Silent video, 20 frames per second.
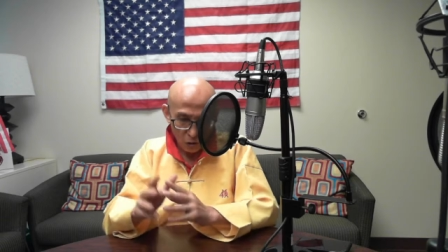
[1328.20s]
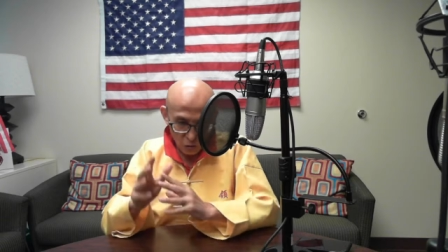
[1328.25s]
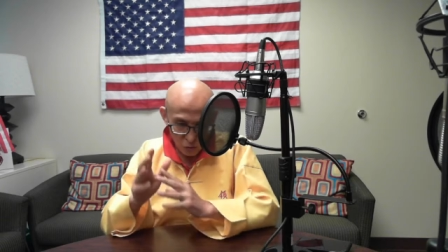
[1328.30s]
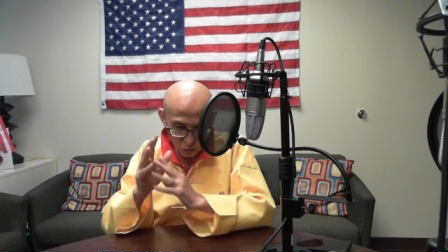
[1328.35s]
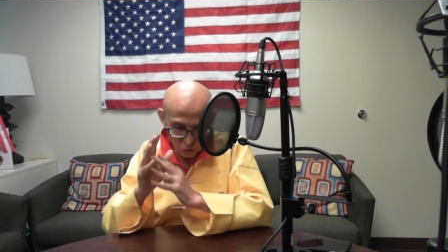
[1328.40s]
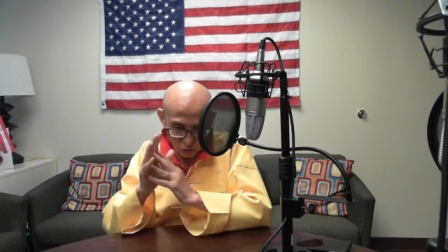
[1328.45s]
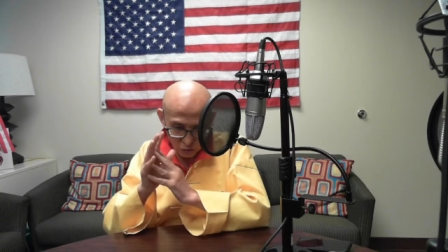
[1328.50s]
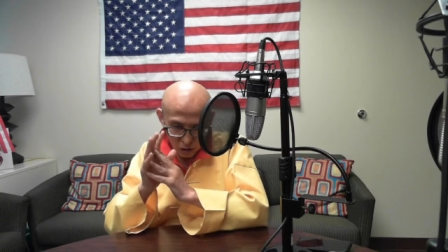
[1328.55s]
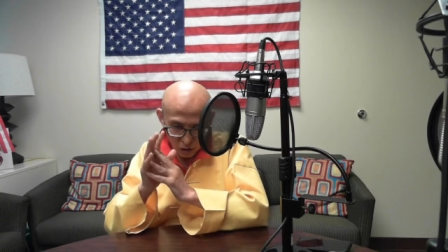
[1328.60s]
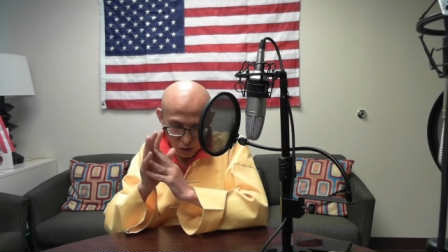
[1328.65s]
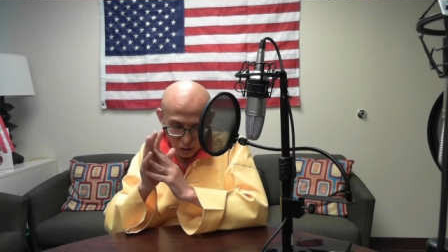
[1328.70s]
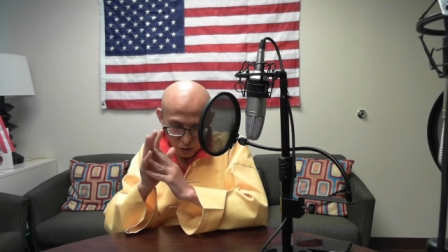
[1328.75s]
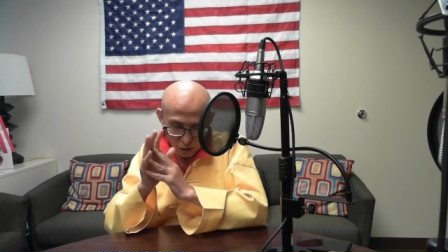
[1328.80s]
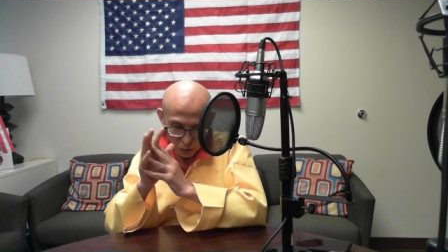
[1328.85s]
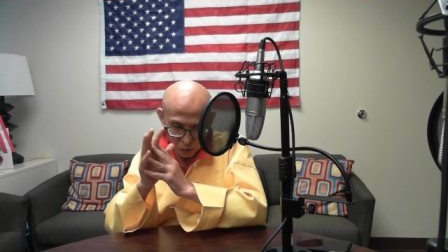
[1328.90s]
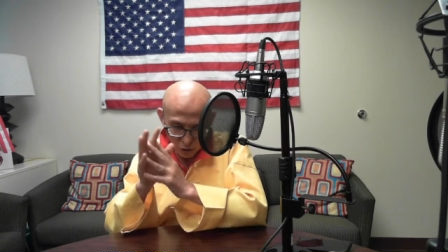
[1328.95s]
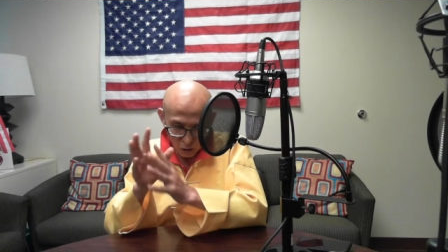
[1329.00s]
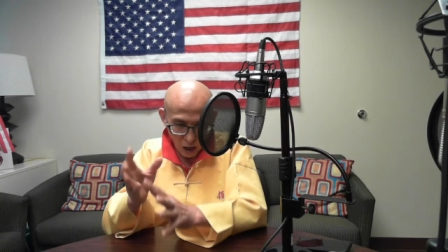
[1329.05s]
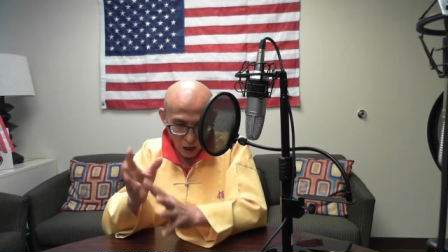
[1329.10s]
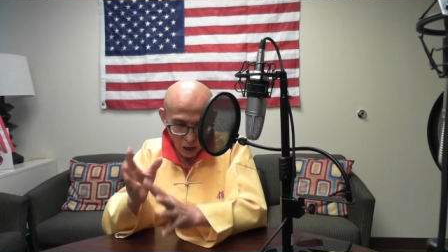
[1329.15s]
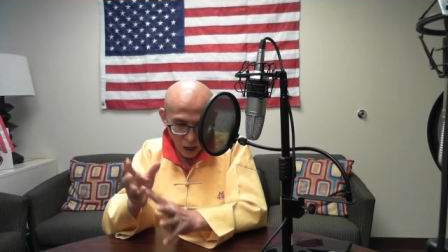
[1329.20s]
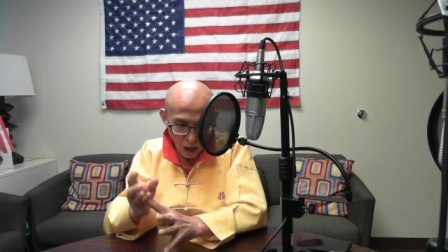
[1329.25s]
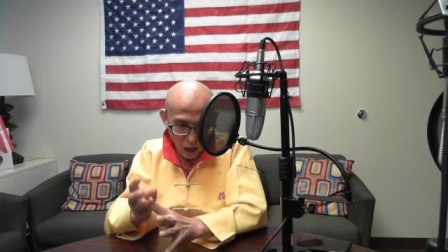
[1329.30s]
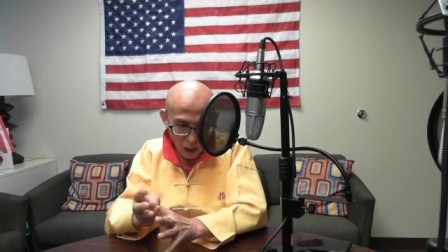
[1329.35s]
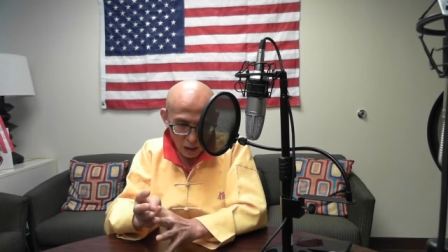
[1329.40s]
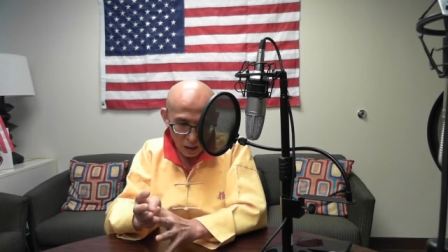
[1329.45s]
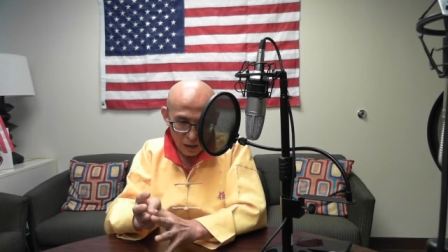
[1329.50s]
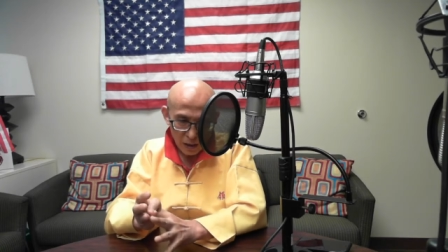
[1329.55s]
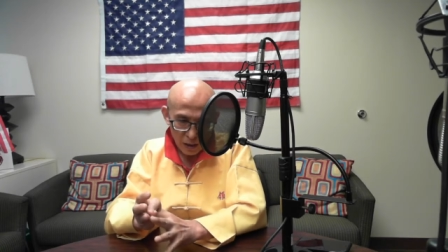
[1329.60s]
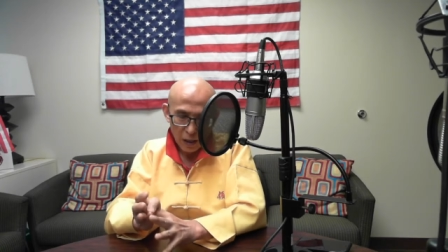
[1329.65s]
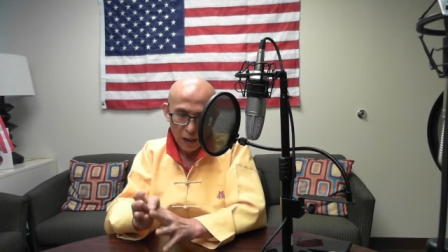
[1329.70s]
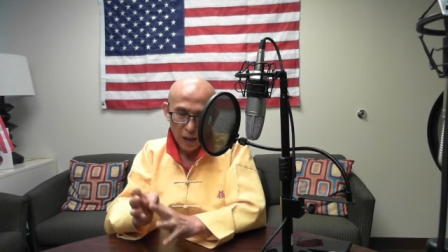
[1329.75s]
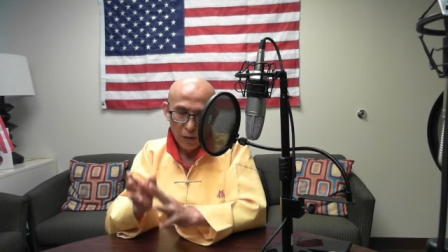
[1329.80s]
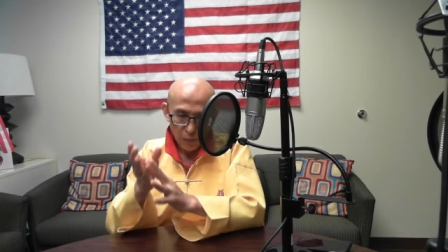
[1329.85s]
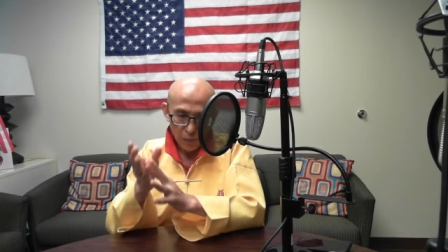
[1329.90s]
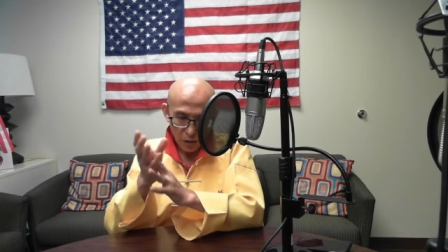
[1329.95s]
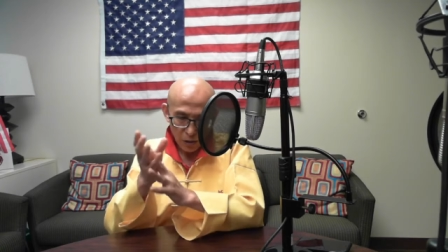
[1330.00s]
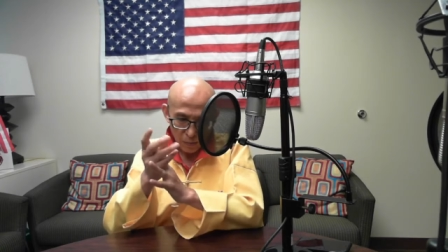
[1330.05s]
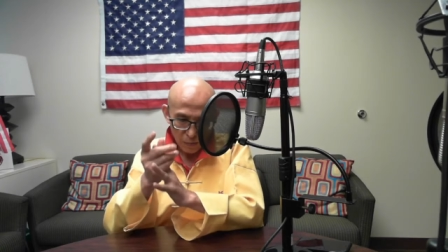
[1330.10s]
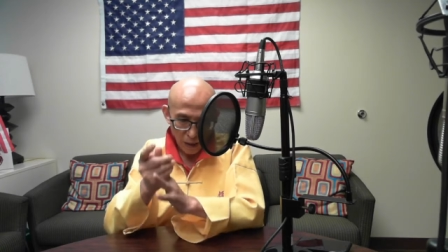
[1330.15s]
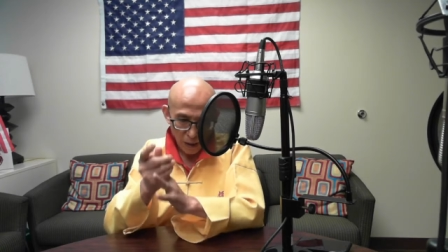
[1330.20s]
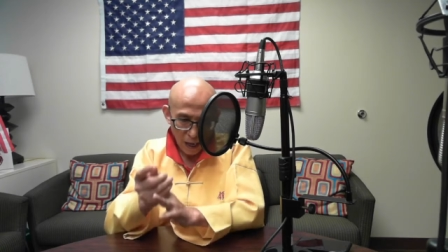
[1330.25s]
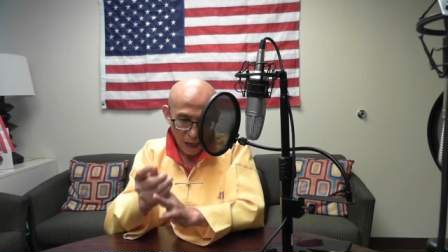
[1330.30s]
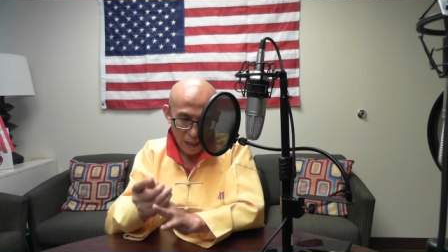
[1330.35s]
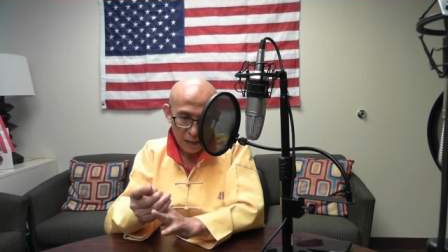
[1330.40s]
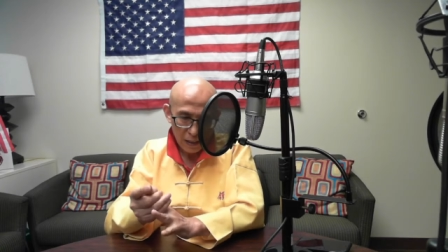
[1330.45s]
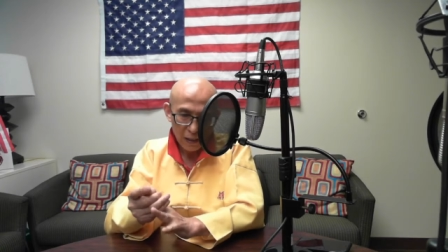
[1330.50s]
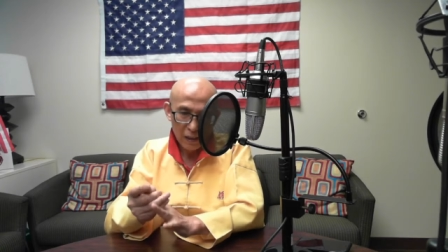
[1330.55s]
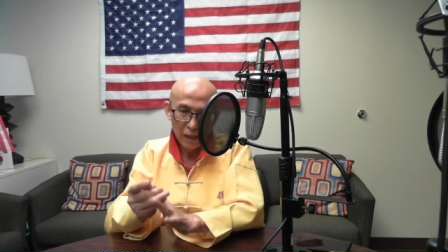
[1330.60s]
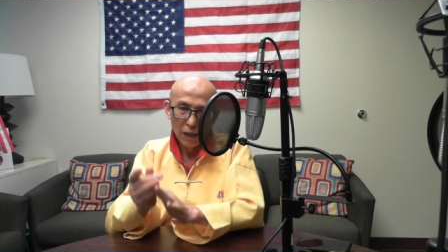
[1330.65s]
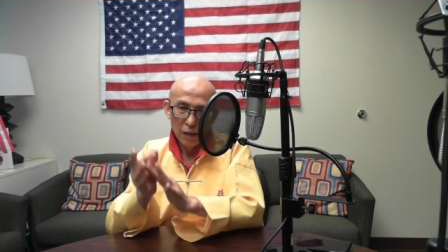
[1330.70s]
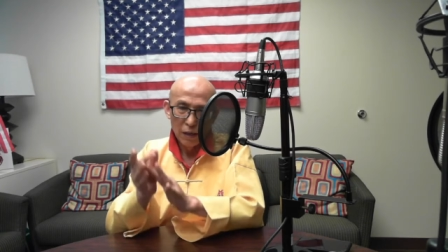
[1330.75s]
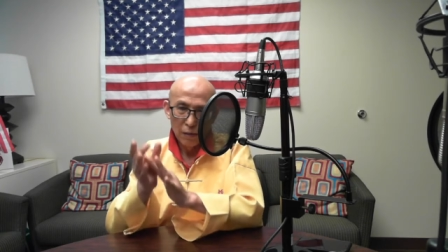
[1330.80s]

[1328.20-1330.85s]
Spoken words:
to put your heart, put your mind,